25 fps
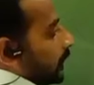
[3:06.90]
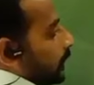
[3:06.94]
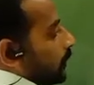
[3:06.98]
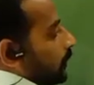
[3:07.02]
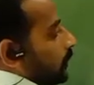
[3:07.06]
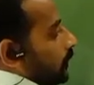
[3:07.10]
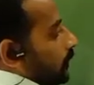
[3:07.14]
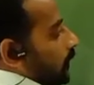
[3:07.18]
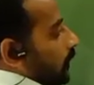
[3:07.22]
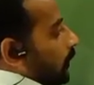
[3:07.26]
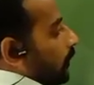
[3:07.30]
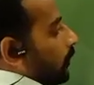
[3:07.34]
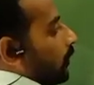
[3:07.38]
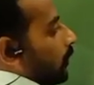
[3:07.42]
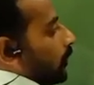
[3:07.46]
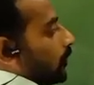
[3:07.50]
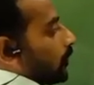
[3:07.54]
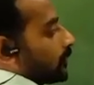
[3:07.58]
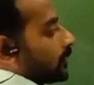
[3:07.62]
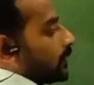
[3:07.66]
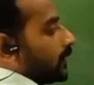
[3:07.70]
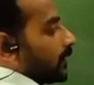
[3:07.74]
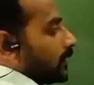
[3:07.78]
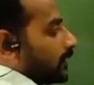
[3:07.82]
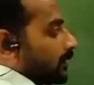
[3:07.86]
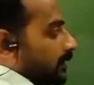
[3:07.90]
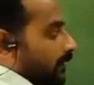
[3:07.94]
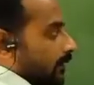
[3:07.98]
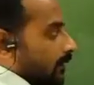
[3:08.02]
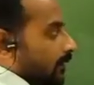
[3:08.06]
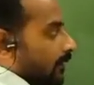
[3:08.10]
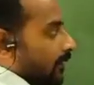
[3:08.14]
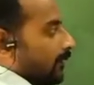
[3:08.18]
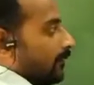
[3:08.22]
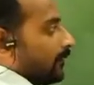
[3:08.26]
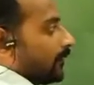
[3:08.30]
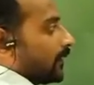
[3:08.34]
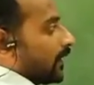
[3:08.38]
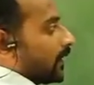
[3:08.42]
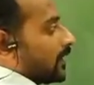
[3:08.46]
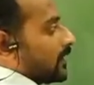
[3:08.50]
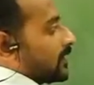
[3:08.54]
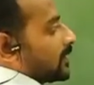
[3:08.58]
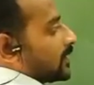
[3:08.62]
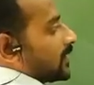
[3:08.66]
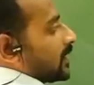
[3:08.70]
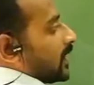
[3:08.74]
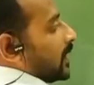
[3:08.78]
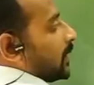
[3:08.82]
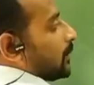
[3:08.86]
3246. That
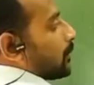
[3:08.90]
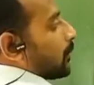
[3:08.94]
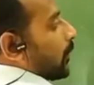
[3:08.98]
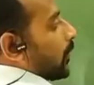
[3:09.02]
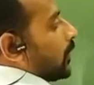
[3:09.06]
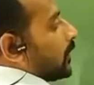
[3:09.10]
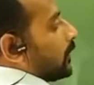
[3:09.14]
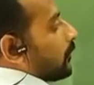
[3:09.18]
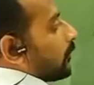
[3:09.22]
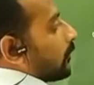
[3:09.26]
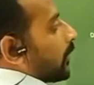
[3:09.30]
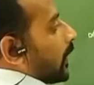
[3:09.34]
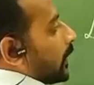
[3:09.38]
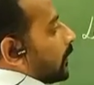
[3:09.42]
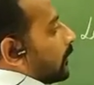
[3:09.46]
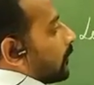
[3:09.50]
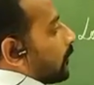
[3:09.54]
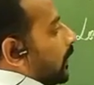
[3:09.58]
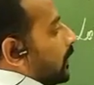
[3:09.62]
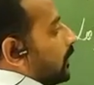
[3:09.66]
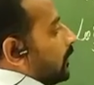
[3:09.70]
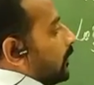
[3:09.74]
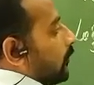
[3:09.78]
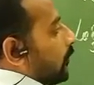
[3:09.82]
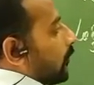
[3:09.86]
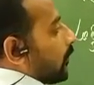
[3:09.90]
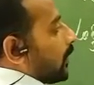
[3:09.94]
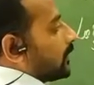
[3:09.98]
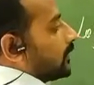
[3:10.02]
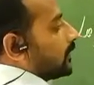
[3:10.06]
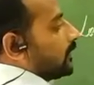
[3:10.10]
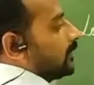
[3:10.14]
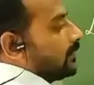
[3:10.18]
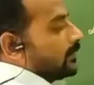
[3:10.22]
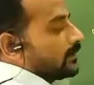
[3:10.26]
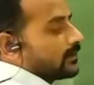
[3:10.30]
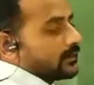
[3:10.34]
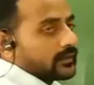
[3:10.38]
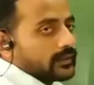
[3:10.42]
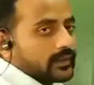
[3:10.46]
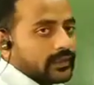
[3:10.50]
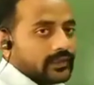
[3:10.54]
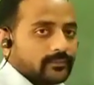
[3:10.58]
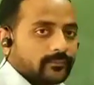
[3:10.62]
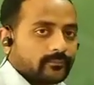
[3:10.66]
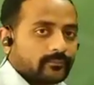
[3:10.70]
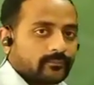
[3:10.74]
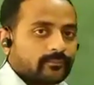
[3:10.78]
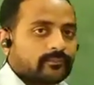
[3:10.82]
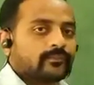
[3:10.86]
is 3.5113.
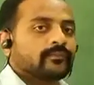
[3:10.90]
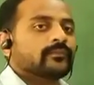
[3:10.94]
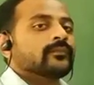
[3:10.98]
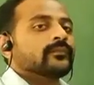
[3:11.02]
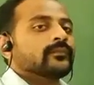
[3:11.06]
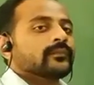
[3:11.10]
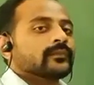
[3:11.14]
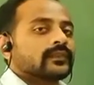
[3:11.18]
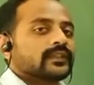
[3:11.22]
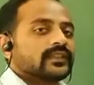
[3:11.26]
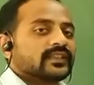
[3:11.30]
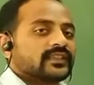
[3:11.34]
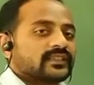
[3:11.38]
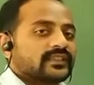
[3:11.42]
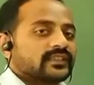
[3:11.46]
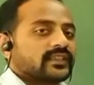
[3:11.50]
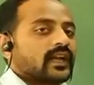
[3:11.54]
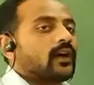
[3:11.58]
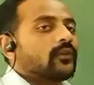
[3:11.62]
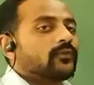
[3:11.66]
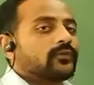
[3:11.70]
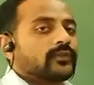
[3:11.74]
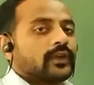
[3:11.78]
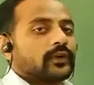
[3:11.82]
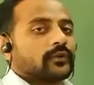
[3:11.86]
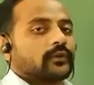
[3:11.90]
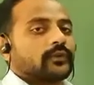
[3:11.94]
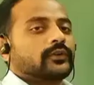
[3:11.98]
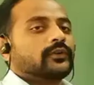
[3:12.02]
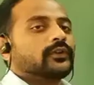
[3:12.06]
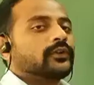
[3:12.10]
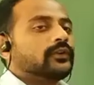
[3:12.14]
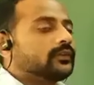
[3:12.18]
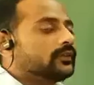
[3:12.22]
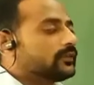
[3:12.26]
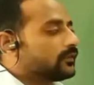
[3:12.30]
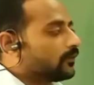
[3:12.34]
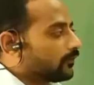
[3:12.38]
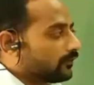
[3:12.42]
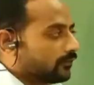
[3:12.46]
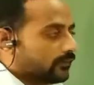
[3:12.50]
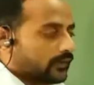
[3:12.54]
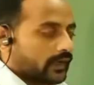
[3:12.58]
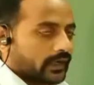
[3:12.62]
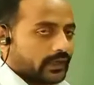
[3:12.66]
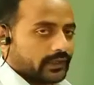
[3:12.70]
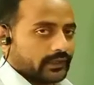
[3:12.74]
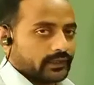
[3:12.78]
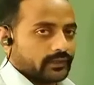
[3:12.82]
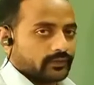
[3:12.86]
This is how we are going to
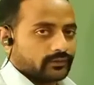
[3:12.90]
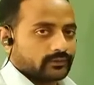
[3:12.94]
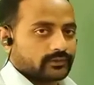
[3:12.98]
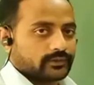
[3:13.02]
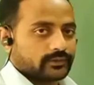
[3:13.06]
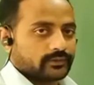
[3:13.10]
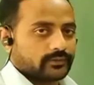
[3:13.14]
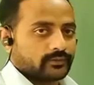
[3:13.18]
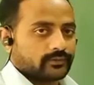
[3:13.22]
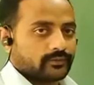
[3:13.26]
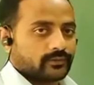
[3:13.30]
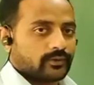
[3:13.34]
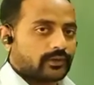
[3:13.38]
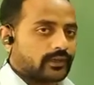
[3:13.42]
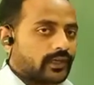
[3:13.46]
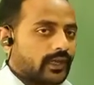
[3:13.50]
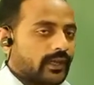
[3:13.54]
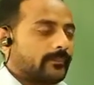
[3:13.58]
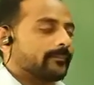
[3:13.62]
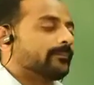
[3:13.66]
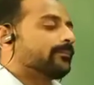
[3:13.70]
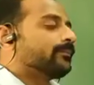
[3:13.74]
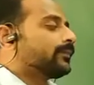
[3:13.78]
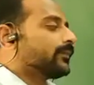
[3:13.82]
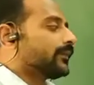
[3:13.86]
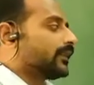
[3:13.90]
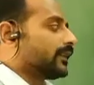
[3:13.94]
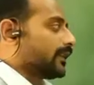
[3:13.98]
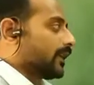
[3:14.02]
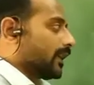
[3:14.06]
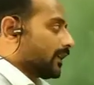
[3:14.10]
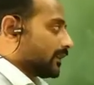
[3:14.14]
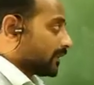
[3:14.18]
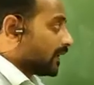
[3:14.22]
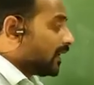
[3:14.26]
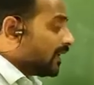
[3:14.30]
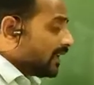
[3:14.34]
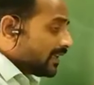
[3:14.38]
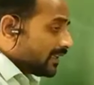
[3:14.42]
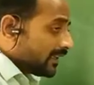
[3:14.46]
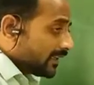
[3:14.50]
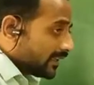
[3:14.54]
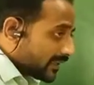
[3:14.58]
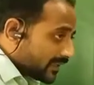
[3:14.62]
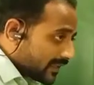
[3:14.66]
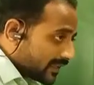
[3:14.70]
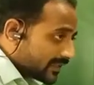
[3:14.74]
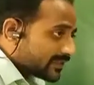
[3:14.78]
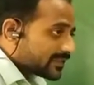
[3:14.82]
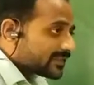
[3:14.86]
find. Okay? Yes.
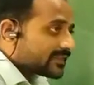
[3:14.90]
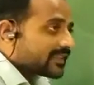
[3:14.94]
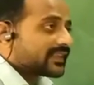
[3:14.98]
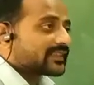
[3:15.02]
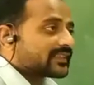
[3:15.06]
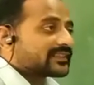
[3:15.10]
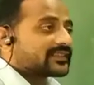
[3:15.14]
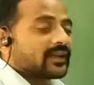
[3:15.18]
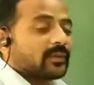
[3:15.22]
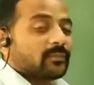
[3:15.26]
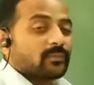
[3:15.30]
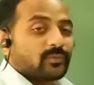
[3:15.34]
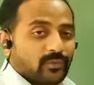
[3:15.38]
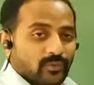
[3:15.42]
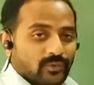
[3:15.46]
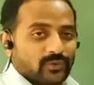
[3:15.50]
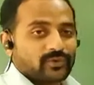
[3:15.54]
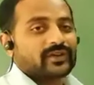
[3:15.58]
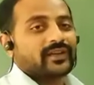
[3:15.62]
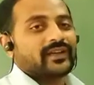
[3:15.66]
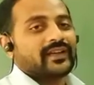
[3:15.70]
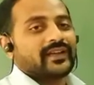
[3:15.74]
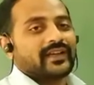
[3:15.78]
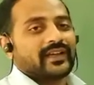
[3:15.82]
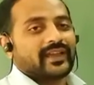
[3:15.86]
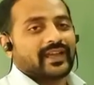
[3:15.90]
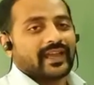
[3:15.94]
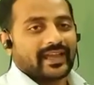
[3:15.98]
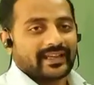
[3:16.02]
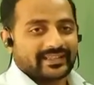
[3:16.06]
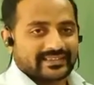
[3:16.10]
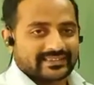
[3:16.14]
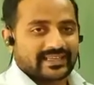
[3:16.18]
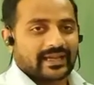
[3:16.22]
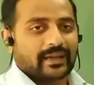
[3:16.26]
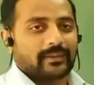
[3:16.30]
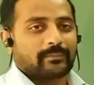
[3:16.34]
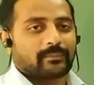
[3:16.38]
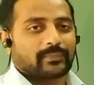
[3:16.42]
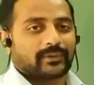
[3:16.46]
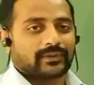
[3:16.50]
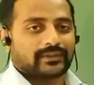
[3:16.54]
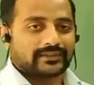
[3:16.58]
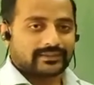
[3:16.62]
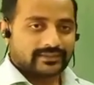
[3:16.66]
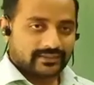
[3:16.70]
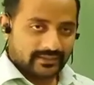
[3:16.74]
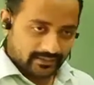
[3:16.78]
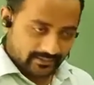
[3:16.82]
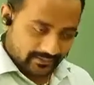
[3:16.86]
Let us take some more
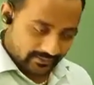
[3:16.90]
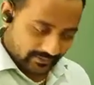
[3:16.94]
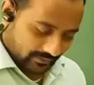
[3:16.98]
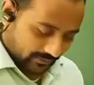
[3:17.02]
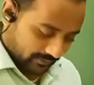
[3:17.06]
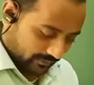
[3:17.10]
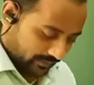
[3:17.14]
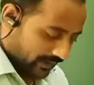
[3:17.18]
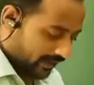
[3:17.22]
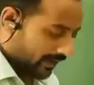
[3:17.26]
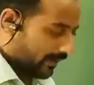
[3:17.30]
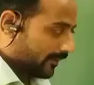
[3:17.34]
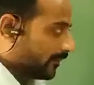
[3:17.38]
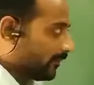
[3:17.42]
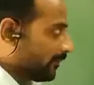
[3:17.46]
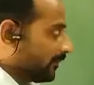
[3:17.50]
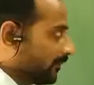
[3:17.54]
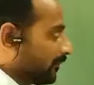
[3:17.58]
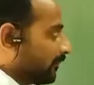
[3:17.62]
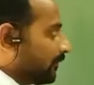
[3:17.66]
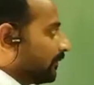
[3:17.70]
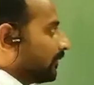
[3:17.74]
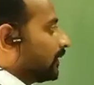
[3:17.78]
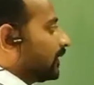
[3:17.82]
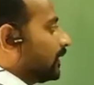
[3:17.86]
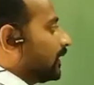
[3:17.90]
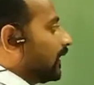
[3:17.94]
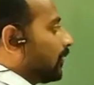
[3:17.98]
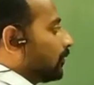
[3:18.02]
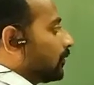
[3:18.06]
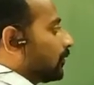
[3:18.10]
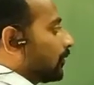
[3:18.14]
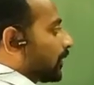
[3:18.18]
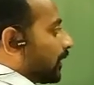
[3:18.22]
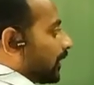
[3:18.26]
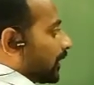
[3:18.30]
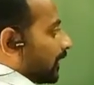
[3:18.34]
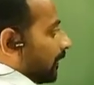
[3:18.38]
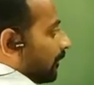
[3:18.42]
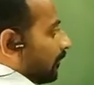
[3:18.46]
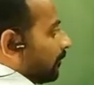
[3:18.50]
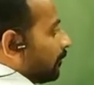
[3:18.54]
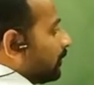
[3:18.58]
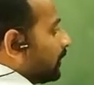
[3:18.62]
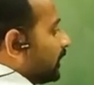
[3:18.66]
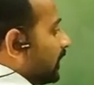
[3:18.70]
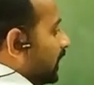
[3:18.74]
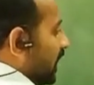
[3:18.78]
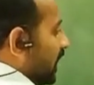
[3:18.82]
examples. Okay? Now look at it.